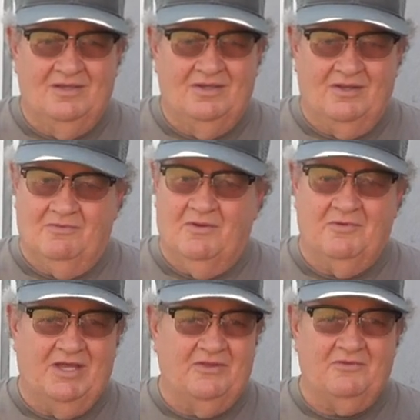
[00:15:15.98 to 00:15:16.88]
You know, when
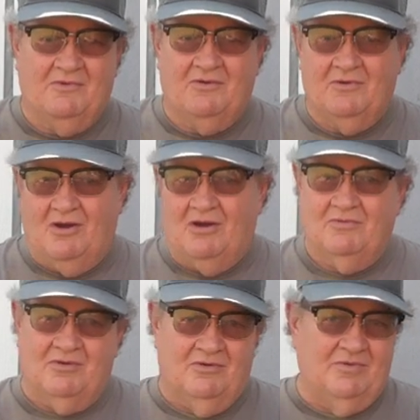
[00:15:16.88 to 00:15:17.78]
we get to where we are,
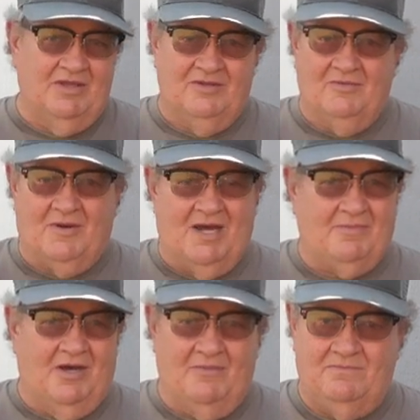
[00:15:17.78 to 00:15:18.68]
we're going to be in the
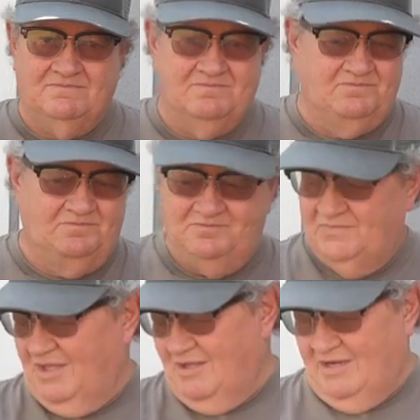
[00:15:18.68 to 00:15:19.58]
pop-up
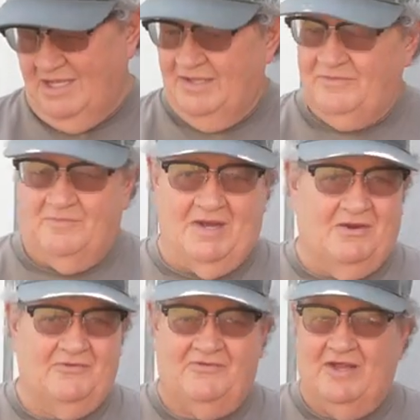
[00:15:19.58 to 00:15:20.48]
and I got the
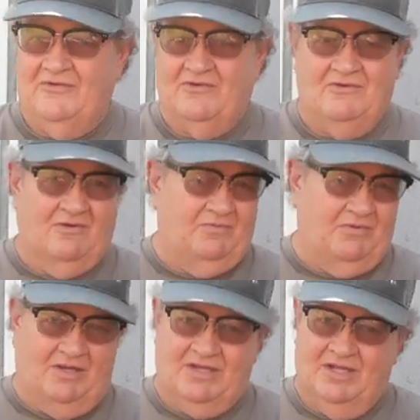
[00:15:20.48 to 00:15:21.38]
power station or
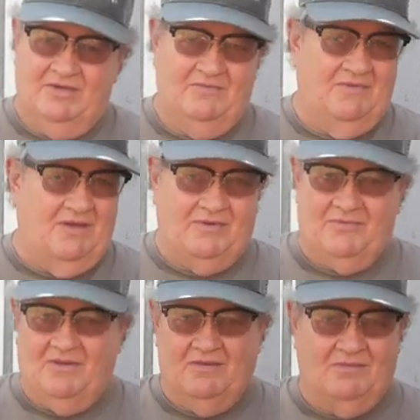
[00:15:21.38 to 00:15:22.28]
plug it in at
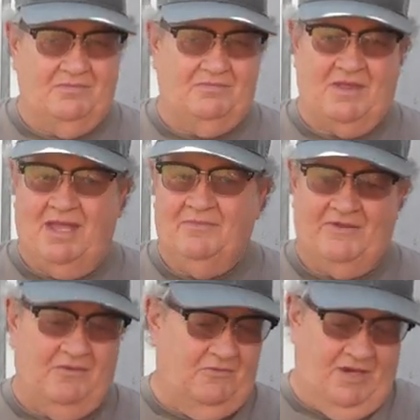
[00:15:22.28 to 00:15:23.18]
the
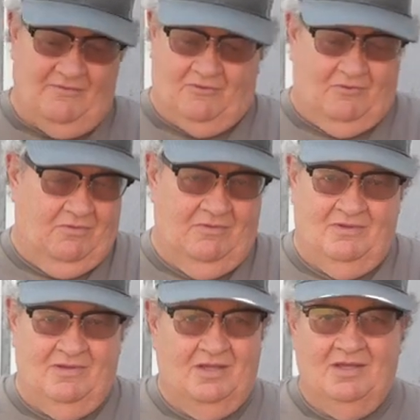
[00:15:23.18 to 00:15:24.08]
campsite, whatever.
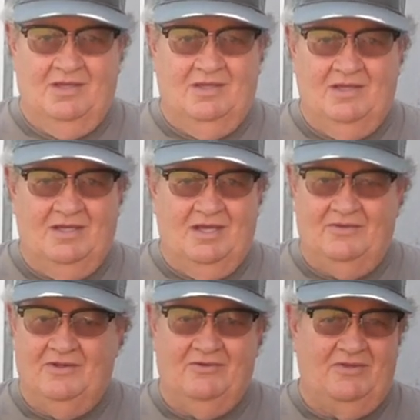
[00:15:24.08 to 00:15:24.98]

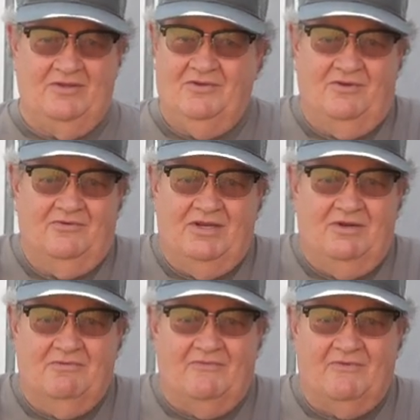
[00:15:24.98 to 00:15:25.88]
And there you don't need
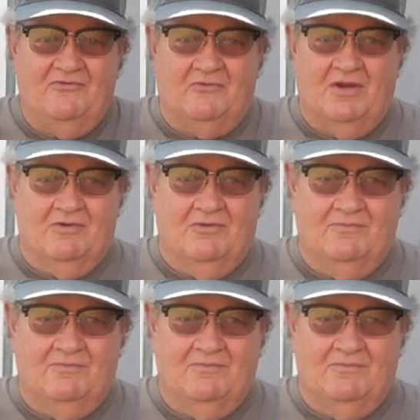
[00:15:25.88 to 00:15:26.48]
a refrigerator.